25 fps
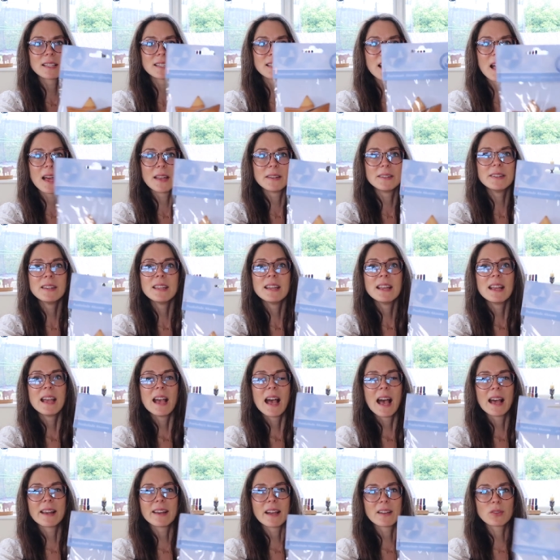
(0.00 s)
sun
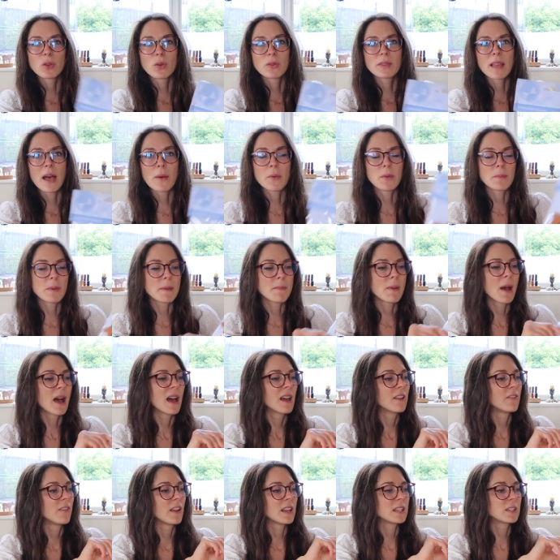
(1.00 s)
and I thought that would be
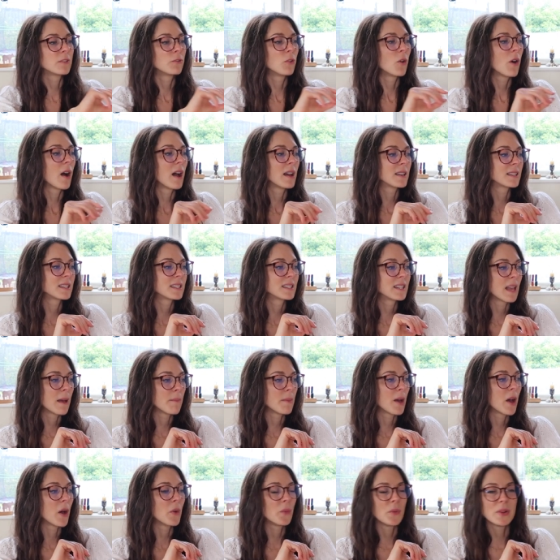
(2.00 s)
perfect for our
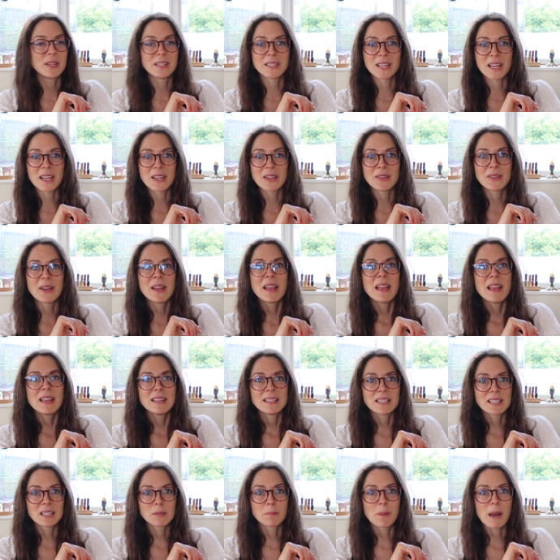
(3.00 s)
summer window
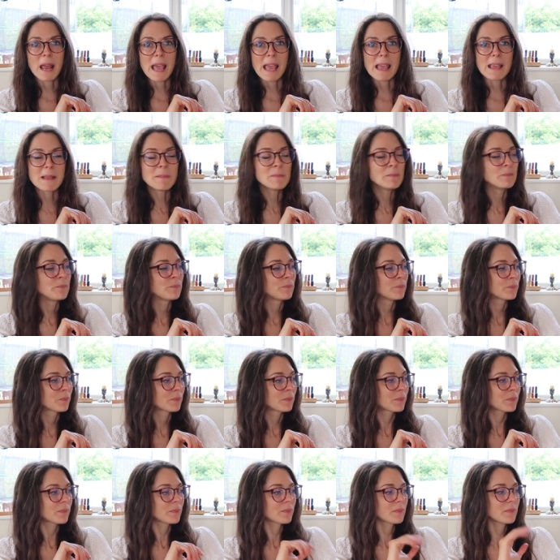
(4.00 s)
display.
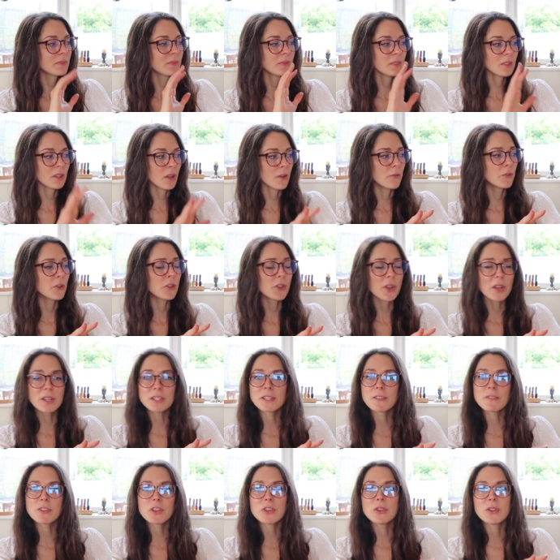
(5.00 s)
For
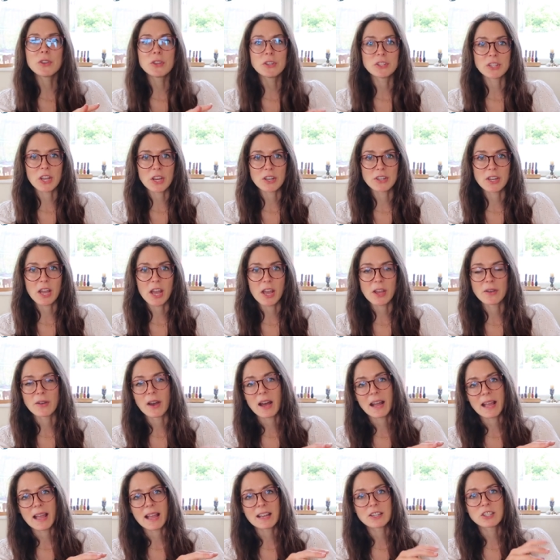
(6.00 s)
those of you who don't know,
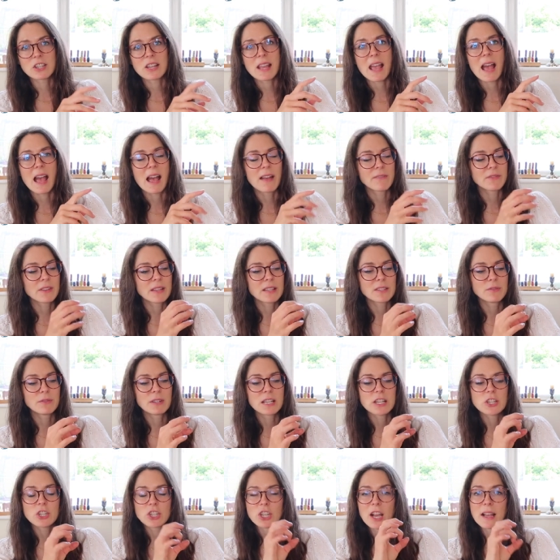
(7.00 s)
I actually have these
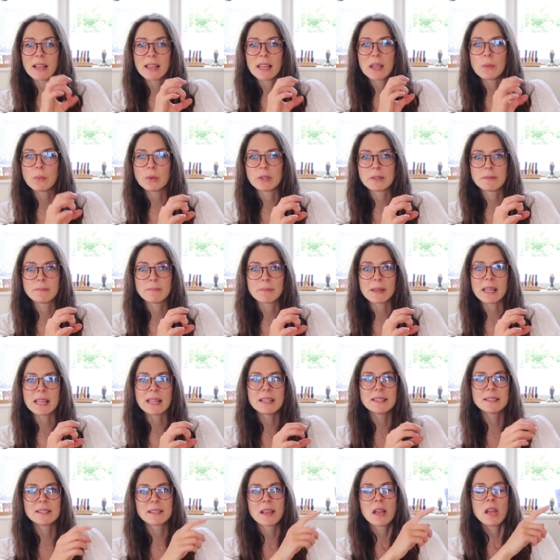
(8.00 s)
really chunky wooden
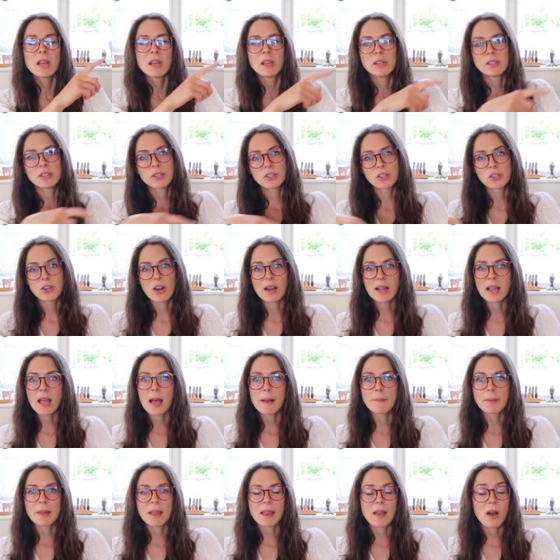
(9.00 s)
beads strung
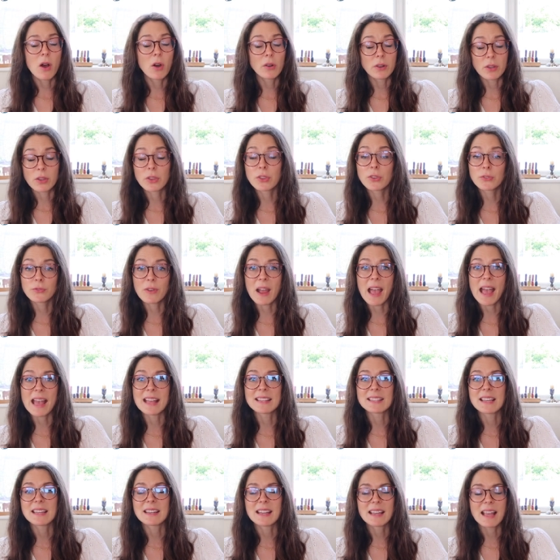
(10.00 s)
up on a
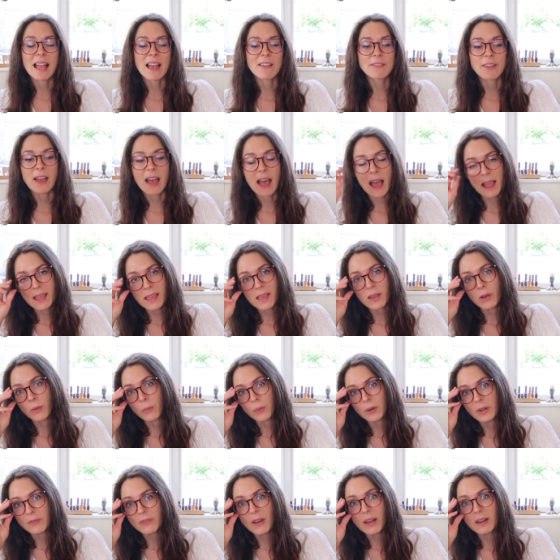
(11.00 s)
thread and I have it hanging on
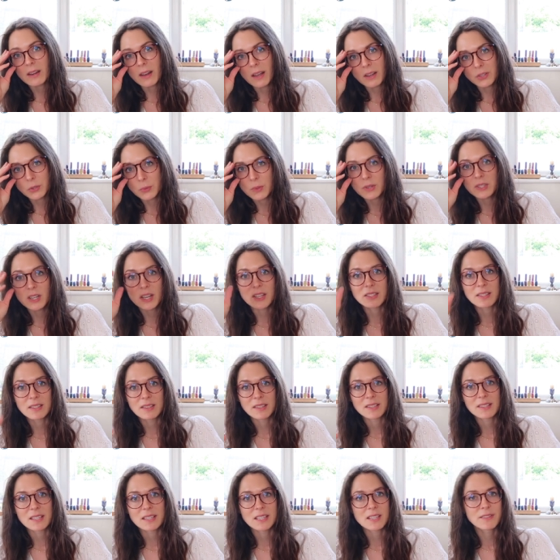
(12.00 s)
one of our large windows in
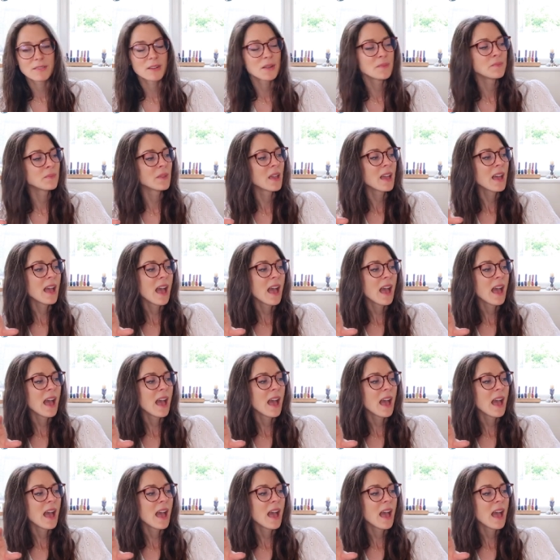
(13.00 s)
the sitting room